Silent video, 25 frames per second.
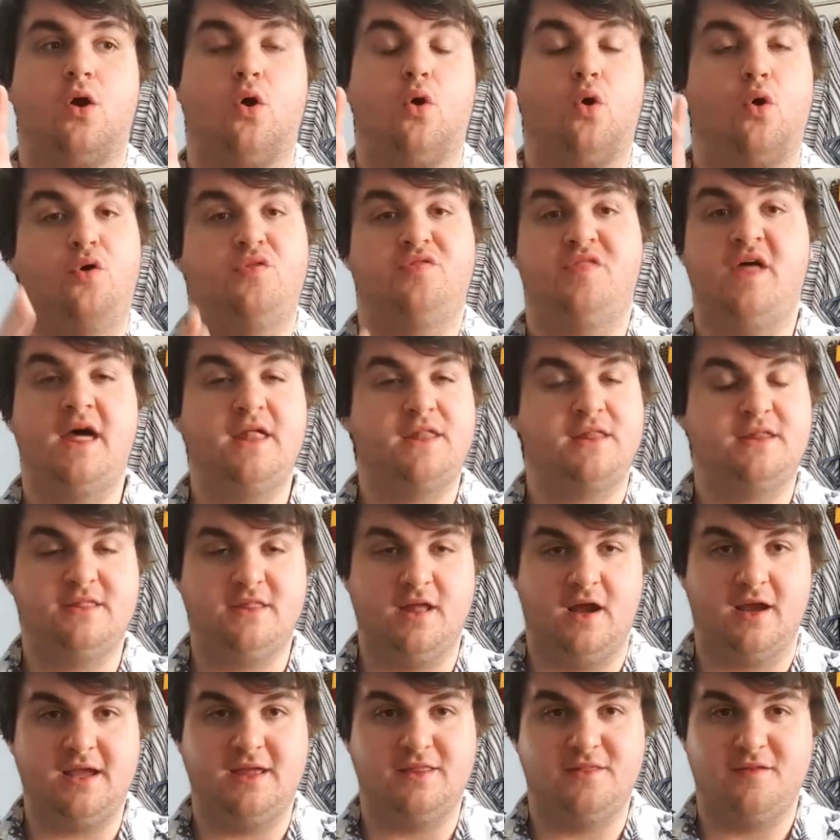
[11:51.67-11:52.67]
or they're
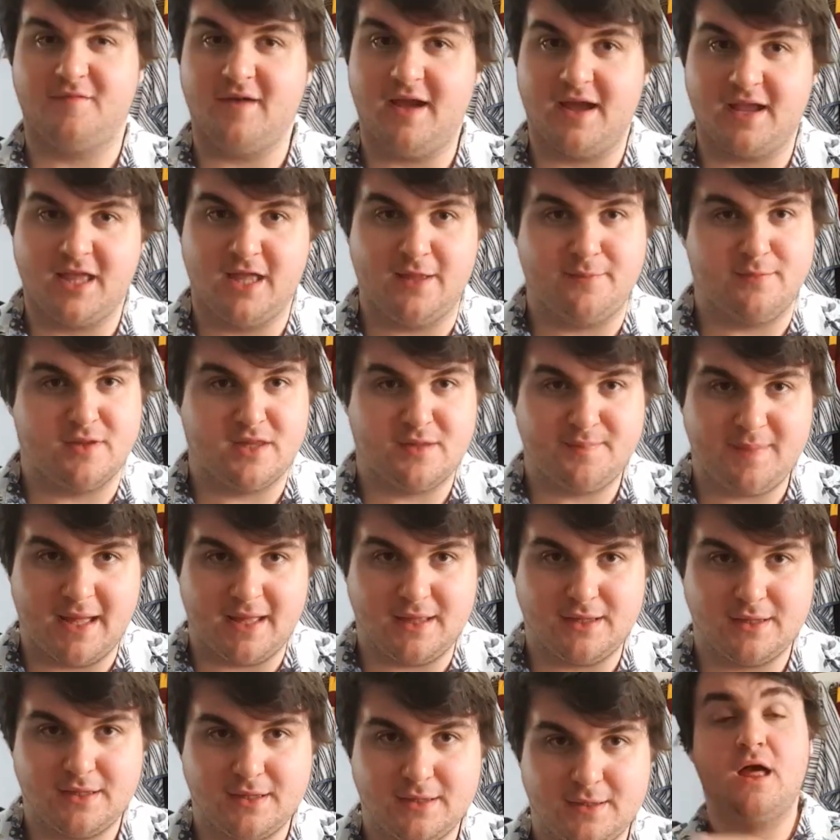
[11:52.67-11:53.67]
stuck in the vacuum of
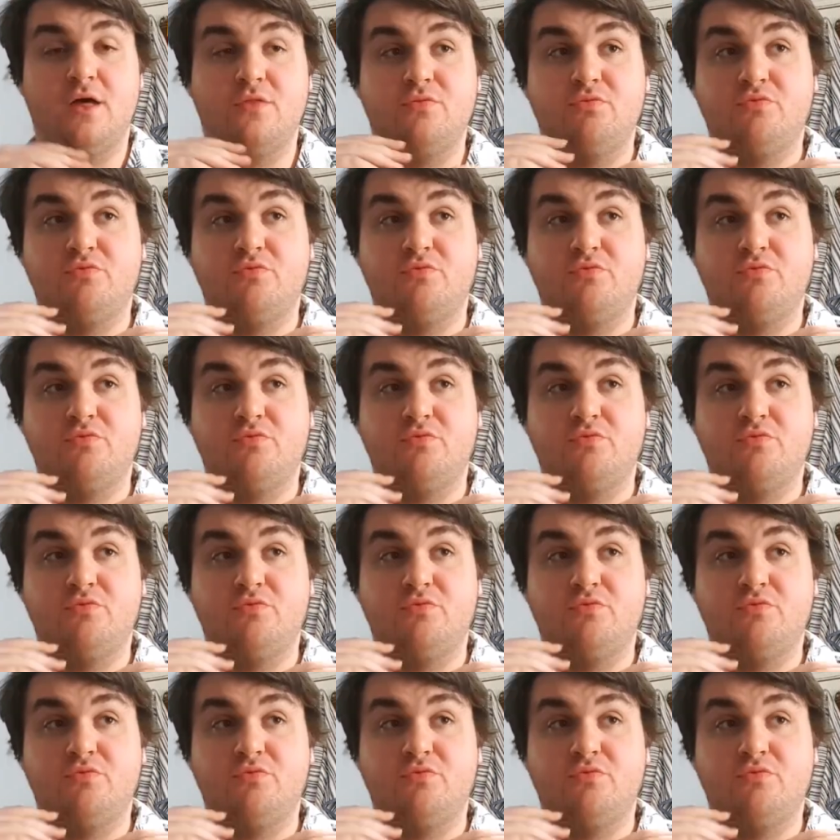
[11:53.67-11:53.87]
space.